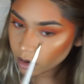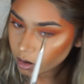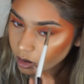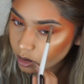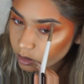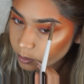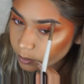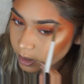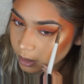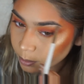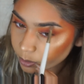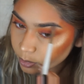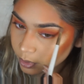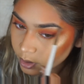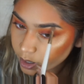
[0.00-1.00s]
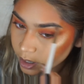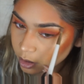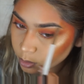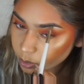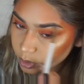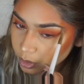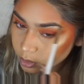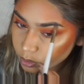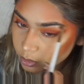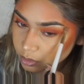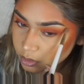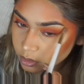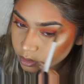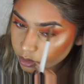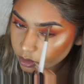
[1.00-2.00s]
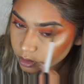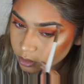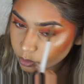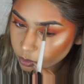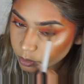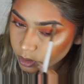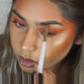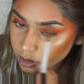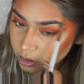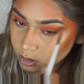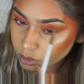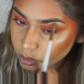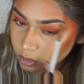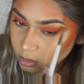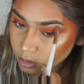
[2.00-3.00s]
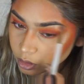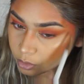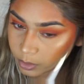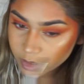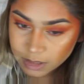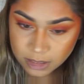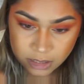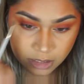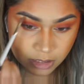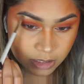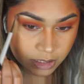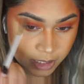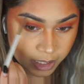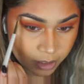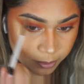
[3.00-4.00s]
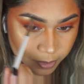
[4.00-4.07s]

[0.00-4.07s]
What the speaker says: on my brow bone, and we are glowing today,